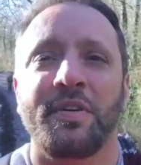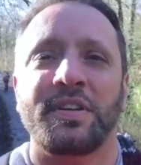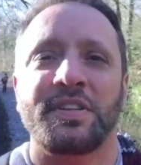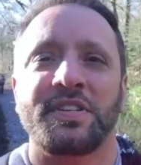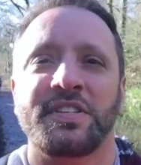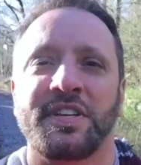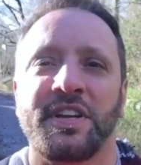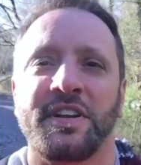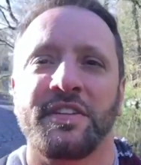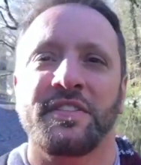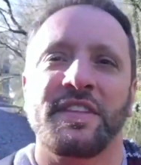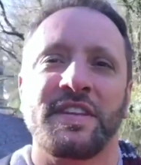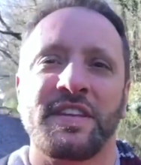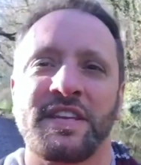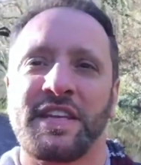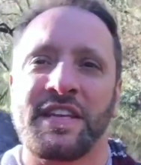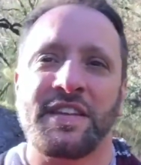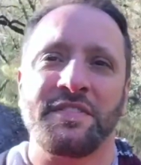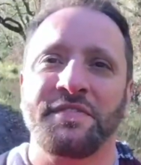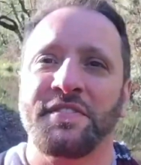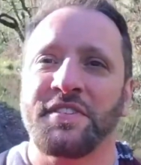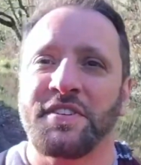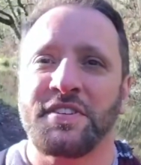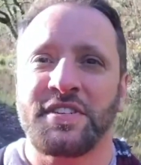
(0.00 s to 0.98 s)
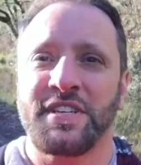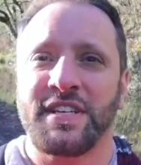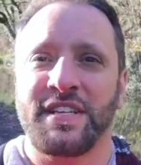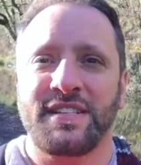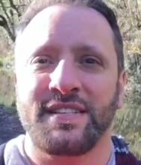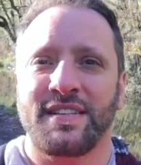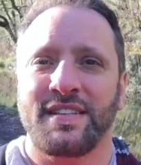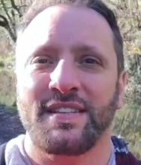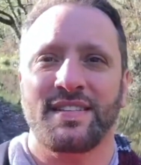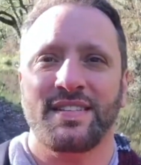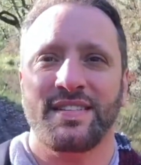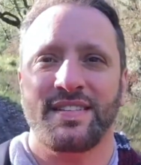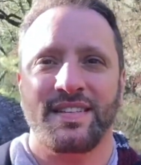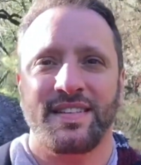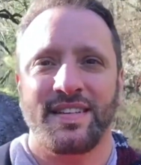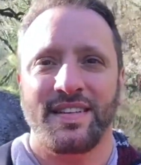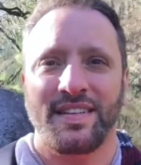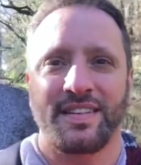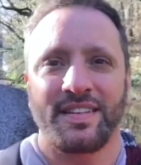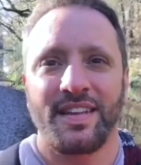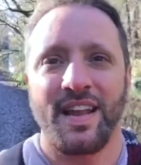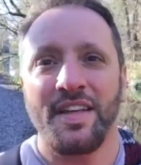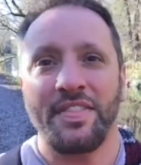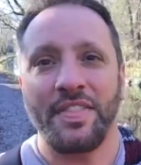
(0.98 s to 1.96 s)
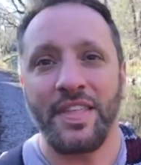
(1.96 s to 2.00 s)
shared the need for Jesus,
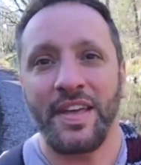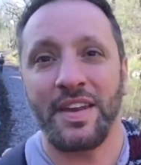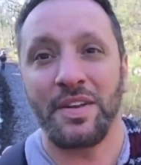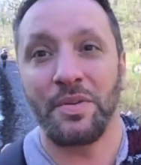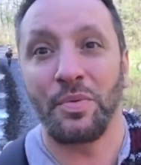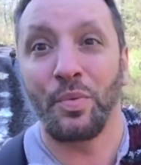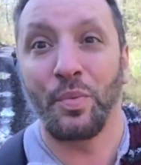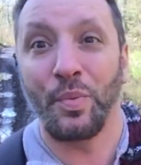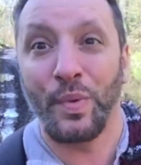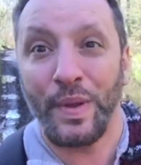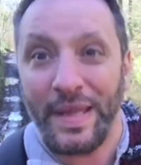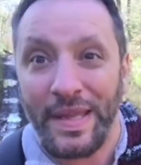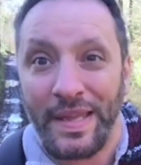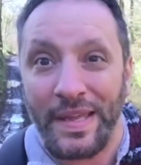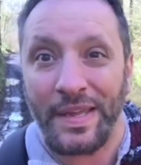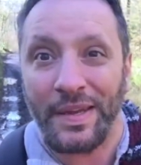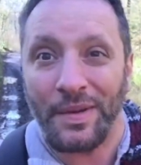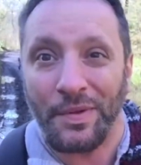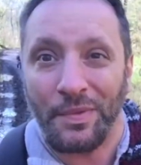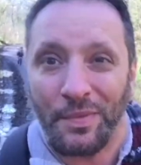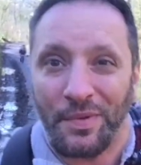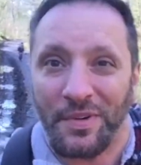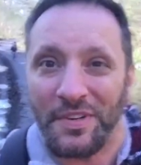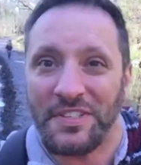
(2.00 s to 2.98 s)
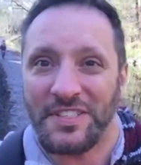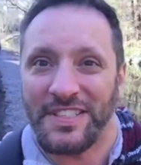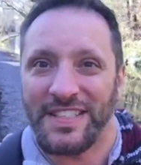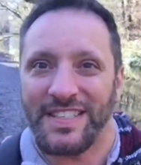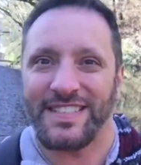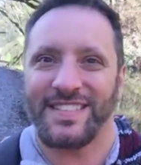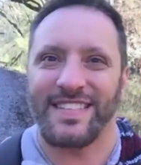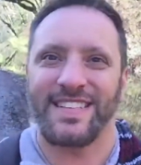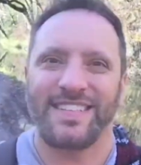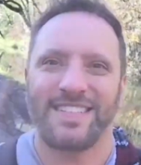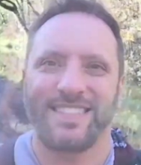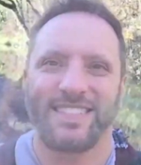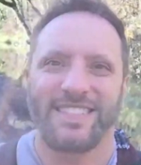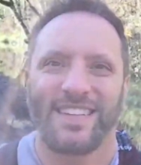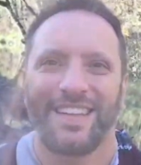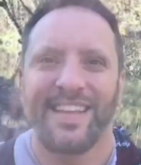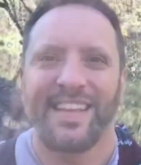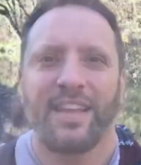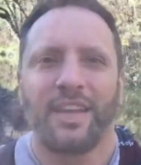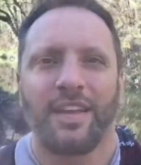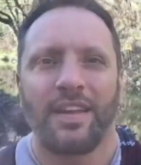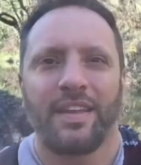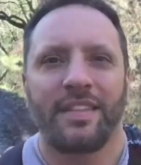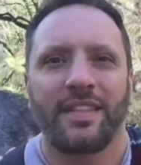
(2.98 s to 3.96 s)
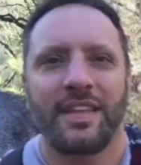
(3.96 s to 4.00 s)
not that we were Jesus.
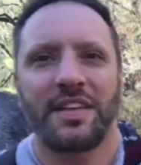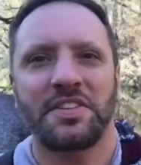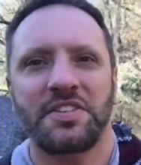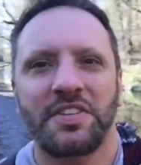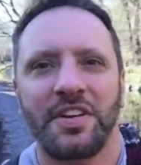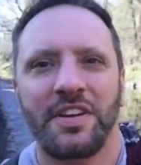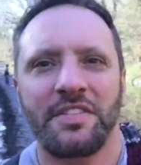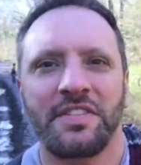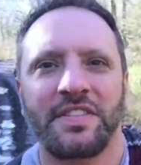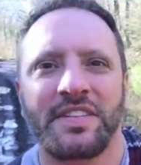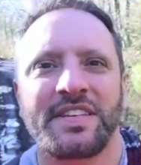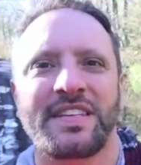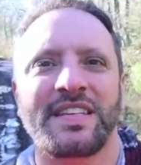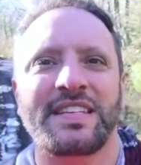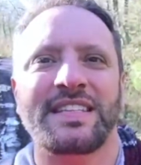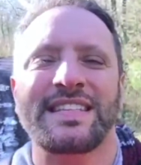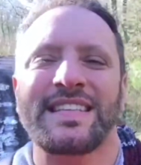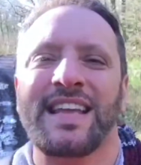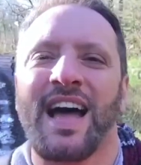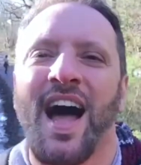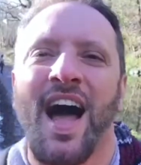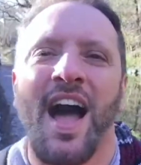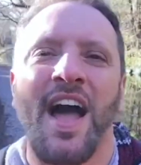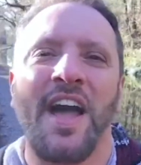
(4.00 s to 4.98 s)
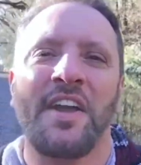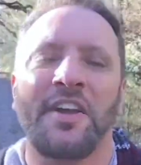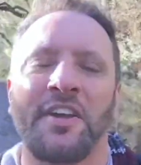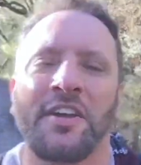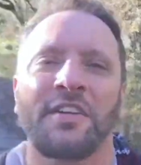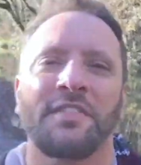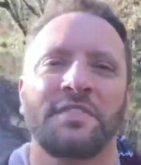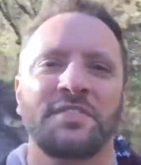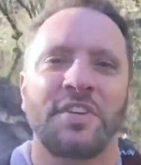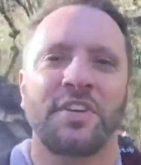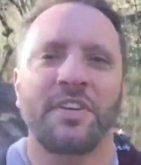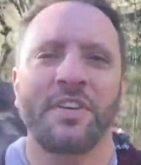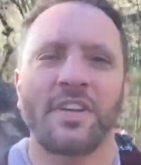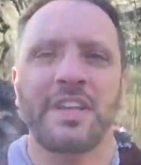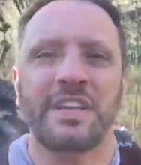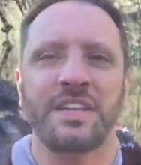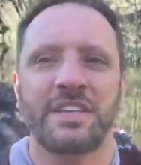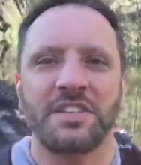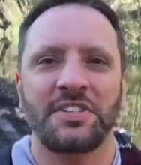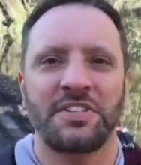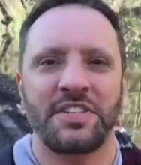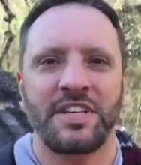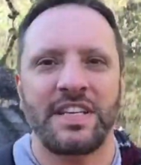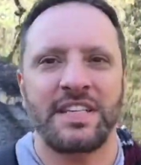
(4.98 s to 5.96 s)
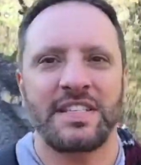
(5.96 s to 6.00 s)
They shared the desire of turning to
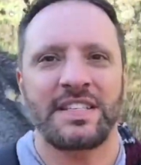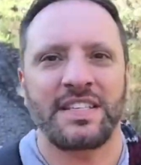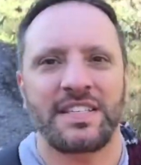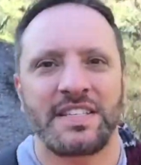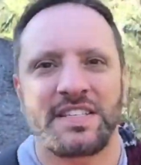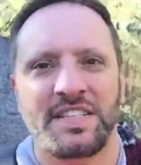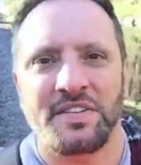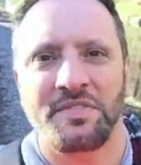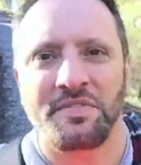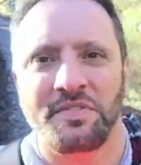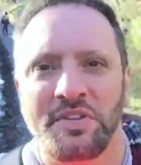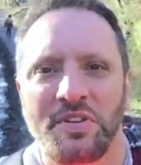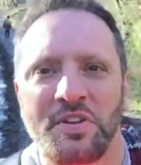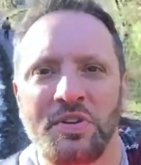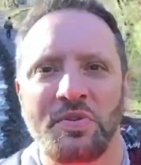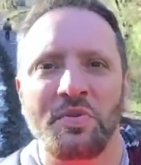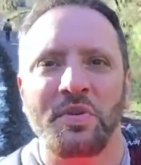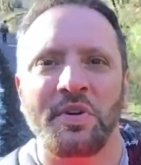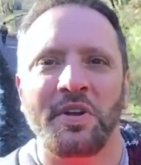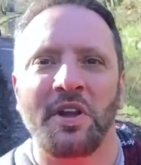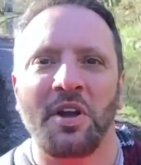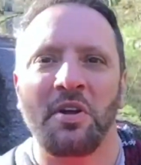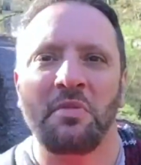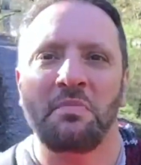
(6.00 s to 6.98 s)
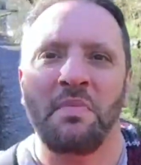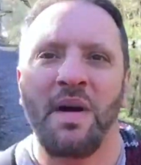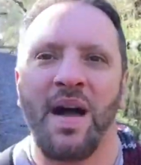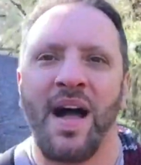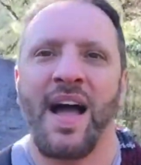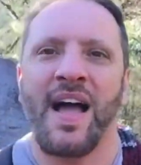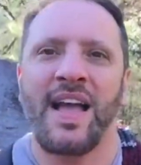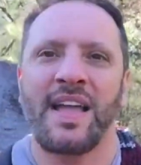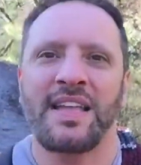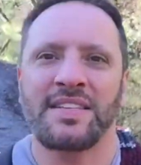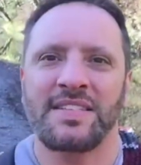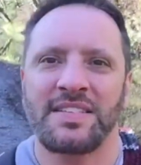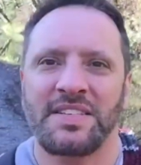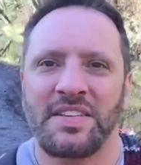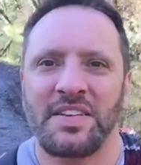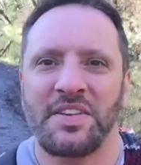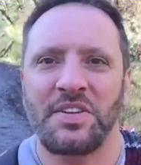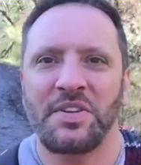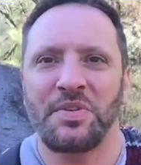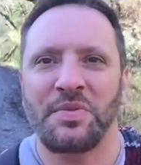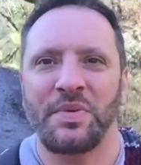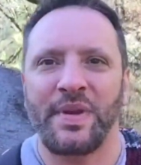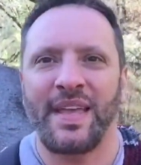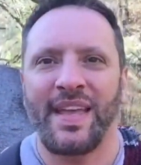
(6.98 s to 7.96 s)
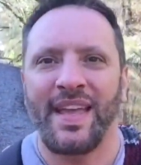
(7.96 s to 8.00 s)
Jesus and renewing our minds into
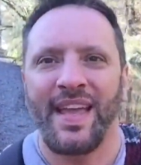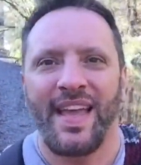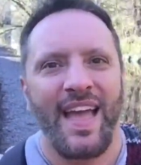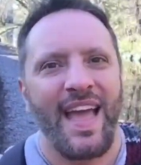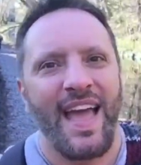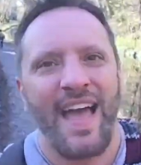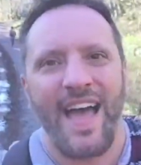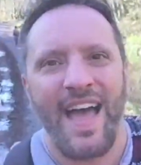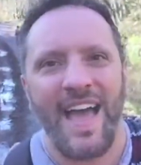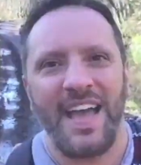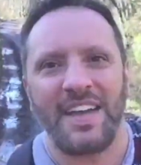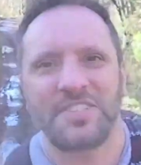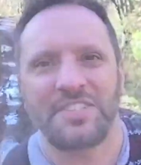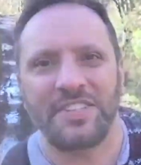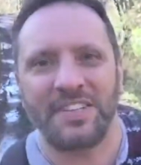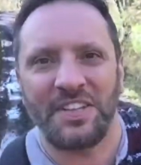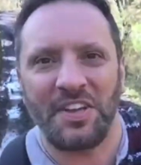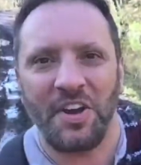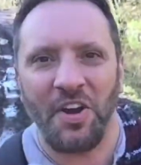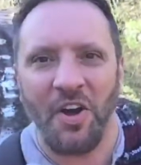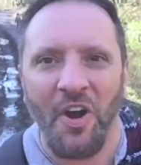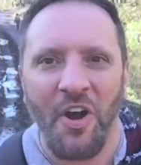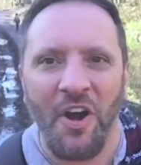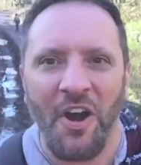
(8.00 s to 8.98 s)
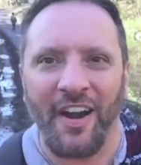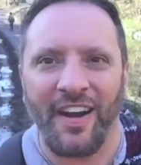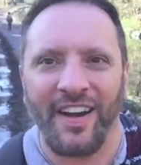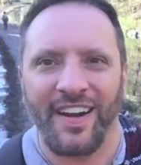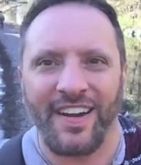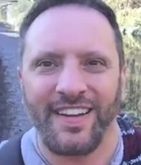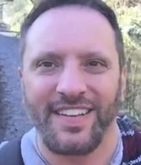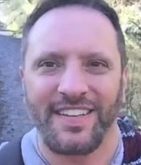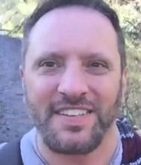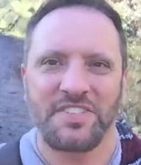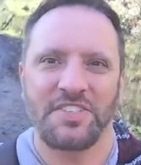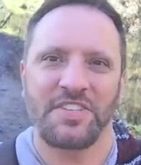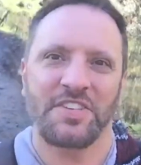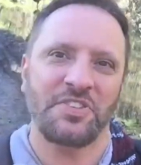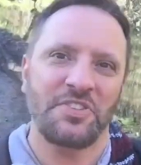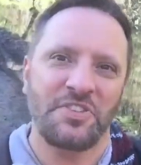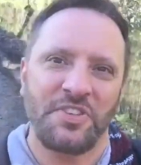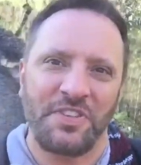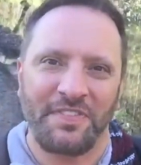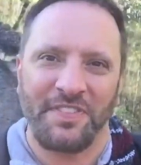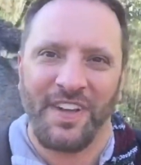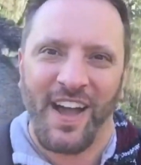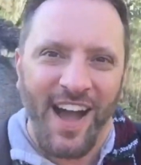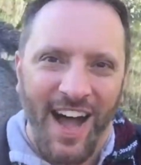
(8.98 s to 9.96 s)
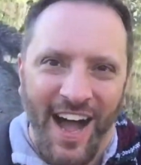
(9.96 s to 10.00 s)
who we actually are, children
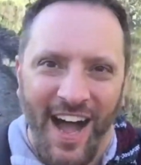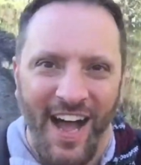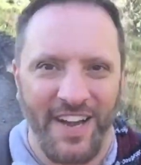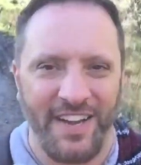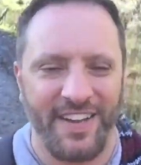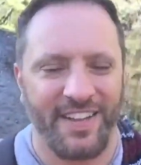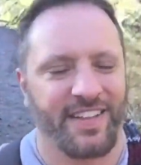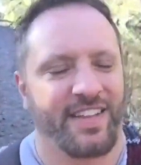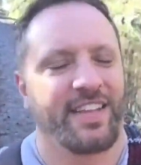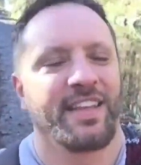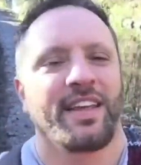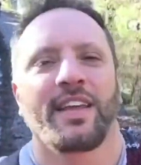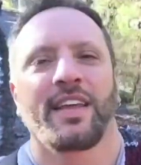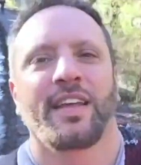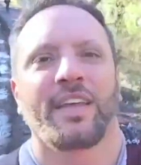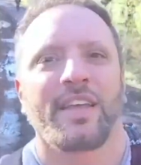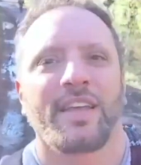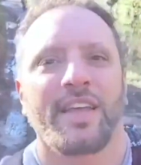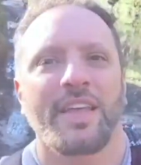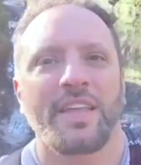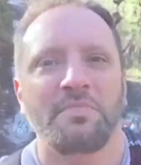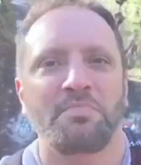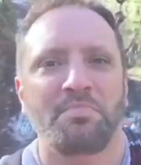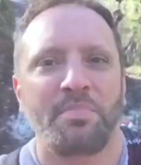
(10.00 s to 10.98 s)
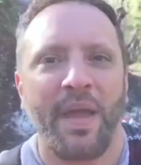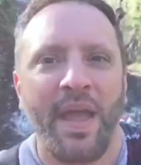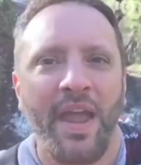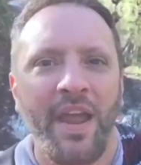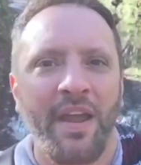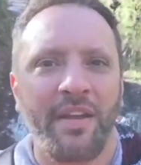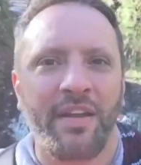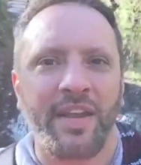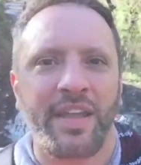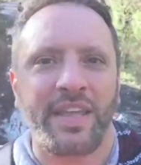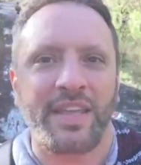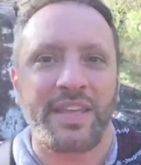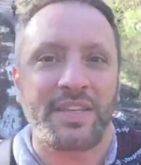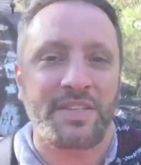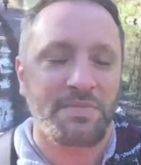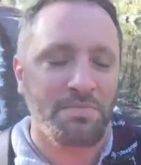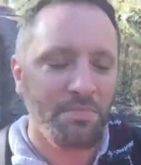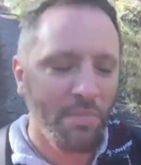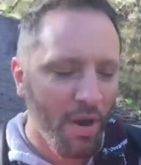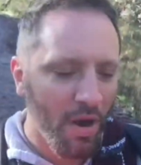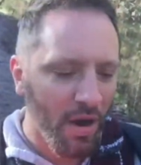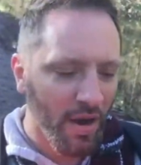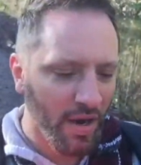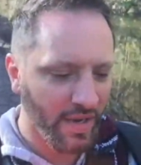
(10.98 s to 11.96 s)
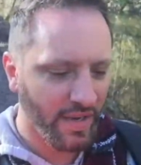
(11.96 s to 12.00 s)
of God, and bearing his
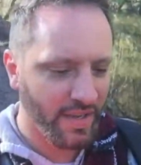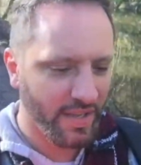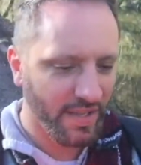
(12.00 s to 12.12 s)
mark.